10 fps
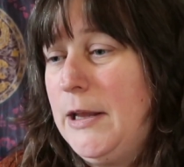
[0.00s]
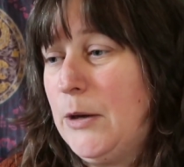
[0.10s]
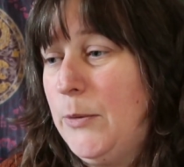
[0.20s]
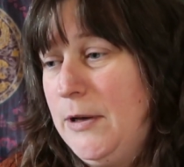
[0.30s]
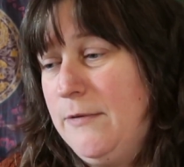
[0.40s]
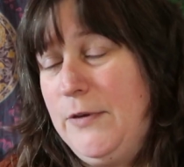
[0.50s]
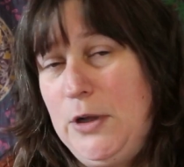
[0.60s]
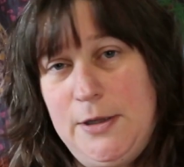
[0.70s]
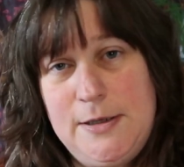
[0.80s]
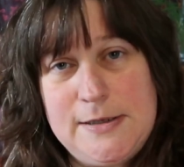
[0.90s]
like
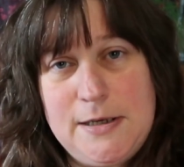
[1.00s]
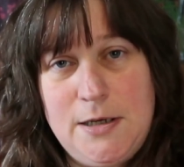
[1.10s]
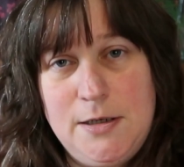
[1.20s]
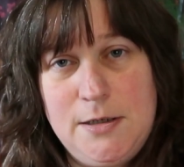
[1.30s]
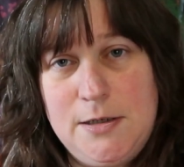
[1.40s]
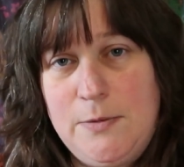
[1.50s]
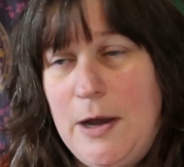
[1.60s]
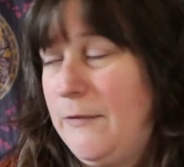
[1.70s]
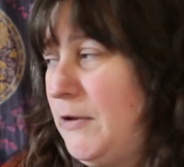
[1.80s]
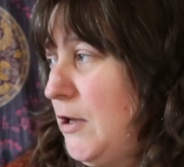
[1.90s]
windfalls and
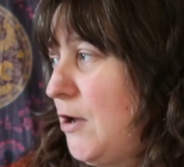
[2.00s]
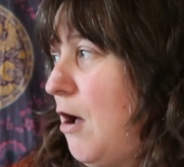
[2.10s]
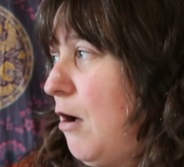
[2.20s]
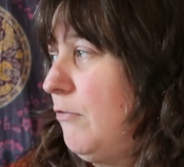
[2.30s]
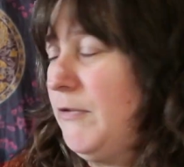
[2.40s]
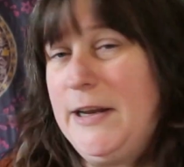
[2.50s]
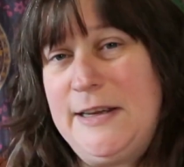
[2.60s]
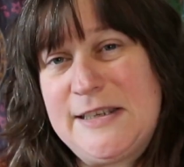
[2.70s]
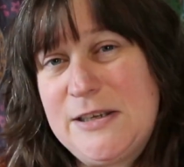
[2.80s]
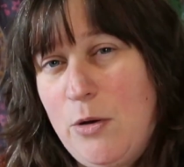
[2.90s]
what have you can't
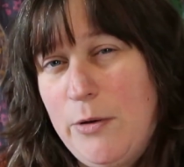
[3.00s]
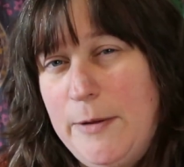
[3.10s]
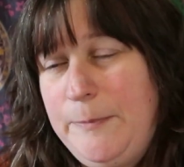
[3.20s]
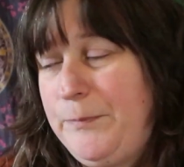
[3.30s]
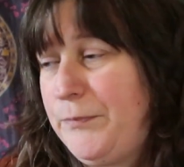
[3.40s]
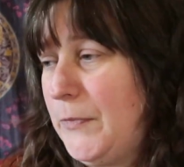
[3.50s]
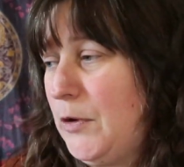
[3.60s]
really store them.